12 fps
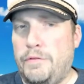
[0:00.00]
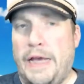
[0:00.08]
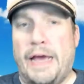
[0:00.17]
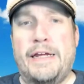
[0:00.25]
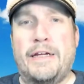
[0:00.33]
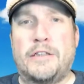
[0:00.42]

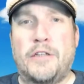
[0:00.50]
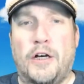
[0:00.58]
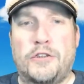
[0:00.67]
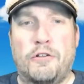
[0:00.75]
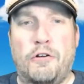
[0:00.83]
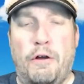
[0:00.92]
Danny is
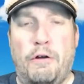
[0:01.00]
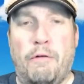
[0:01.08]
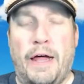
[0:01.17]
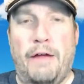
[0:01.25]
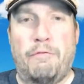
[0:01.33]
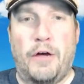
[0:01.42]
also going
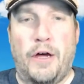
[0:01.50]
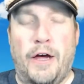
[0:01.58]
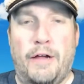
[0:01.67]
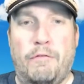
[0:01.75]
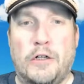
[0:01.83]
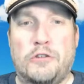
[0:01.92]
live,
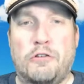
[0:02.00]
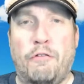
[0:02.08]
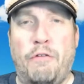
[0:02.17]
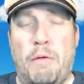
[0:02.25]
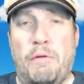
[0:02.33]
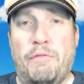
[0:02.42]

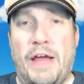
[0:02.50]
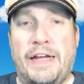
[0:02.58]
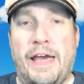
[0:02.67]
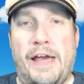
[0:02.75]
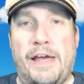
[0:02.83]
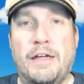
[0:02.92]
Griswold Family
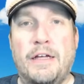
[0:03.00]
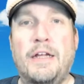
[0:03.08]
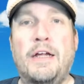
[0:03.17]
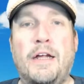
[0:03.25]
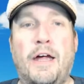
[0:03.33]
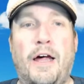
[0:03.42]
Vacay,
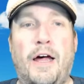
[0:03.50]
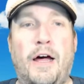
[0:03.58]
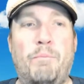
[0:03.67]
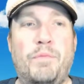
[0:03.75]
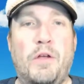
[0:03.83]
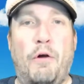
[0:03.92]

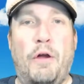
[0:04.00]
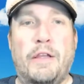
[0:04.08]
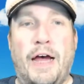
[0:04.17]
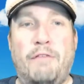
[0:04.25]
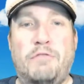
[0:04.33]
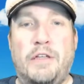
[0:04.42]
going
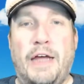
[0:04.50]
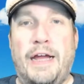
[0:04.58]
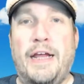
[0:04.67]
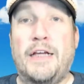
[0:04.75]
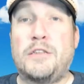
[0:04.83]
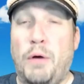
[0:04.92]
live
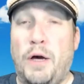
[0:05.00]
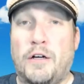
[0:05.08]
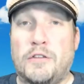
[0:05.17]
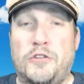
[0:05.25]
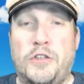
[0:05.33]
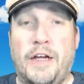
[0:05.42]
tonight as
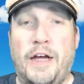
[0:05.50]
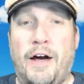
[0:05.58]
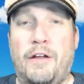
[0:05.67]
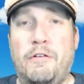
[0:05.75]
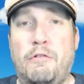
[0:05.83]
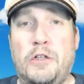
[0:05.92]
well. So check
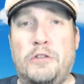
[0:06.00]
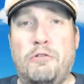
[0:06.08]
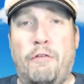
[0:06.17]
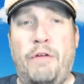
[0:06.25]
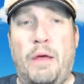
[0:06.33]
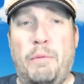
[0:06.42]
out
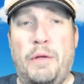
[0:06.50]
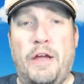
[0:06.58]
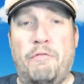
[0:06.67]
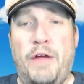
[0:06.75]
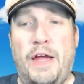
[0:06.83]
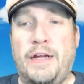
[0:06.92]
Griswold Family
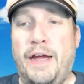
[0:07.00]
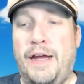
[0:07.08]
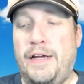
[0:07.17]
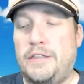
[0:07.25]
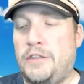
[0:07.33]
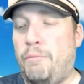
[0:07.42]

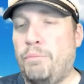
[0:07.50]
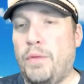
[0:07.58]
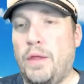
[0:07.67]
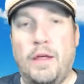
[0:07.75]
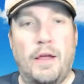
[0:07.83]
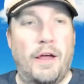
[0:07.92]
Vacay. So
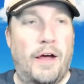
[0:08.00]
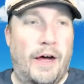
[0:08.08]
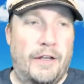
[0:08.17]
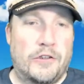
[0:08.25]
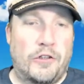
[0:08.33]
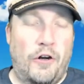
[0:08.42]

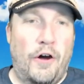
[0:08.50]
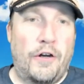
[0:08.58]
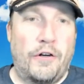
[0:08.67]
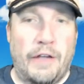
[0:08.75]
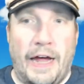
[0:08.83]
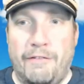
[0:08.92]
those are all
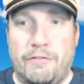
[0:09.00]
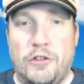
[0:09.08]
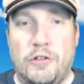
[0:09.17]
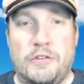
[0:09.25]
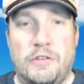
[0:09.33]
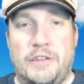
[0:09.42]
your live
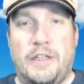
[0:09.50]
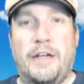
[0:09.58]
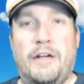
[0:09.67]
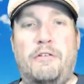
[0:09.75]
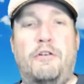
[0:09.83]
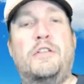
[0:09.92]
shows, at least on
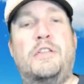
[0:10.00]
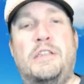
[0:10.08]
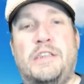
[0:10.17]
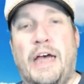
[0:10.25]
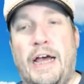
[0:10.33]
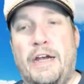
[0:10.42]
the
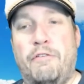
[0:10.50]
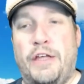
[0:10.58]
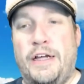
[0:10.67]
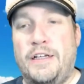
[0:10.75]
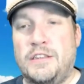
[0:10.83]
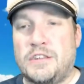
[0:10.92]
cruising side of
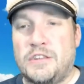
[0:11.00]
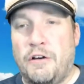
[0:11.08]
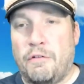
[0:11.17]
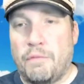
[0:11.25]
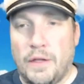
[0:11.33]
things. So